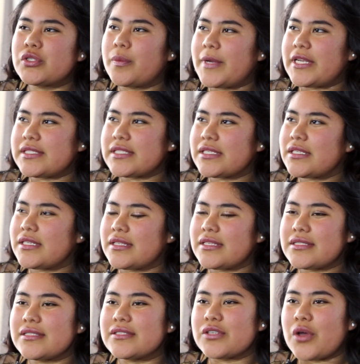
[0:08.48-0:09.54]
So
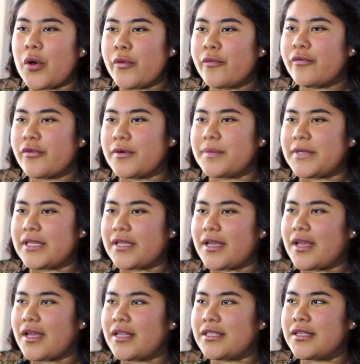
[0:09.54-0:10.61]
basically, this is home for
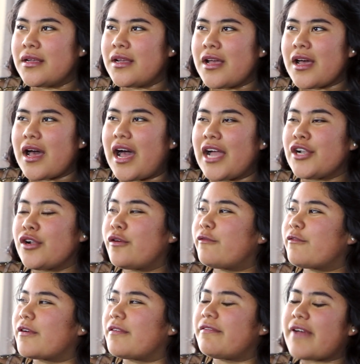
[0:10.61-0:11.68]
me. And I
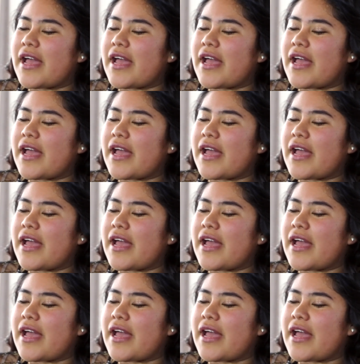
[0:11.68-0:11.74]
know for